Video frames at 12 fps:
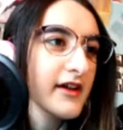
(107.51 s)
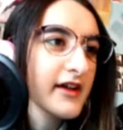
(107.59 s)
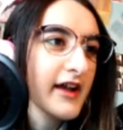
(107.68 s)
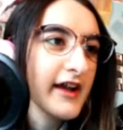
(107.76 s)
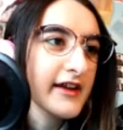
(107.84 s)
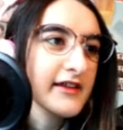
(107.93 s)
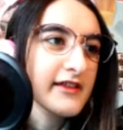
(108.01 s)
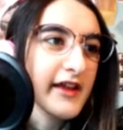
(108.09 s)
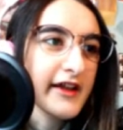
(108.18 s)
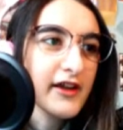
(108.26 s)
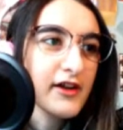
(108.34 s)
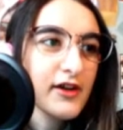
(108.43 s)
a kind of
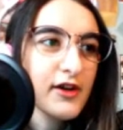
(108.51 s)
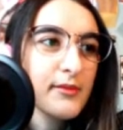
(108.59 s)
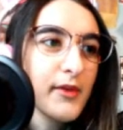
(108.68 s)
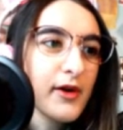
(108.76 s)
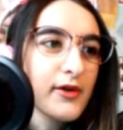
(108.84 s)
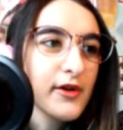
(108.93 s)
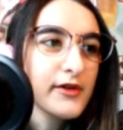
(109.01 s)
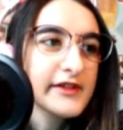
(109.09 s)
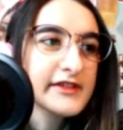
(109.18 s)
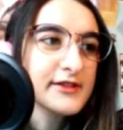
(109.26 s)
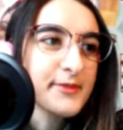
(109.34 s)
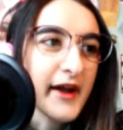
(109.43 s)
like kimono
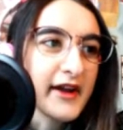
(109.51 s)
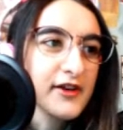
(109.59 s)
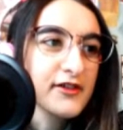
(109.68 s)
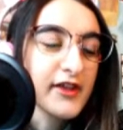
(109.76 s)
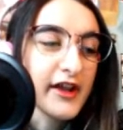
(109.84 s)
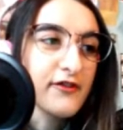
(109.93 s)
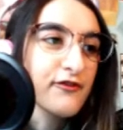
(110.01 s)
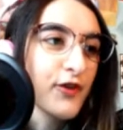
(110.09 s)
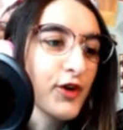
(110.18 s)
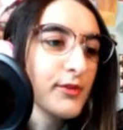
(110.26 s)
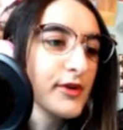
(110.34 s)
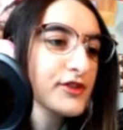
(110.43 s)
inspired like
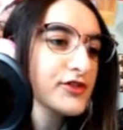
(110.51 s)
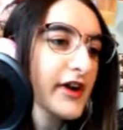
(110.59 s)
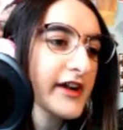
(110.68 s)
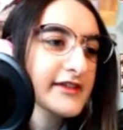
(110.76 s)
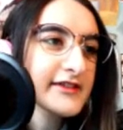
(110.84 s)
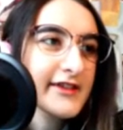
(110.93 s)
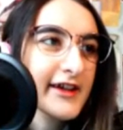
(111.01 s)
formal dress.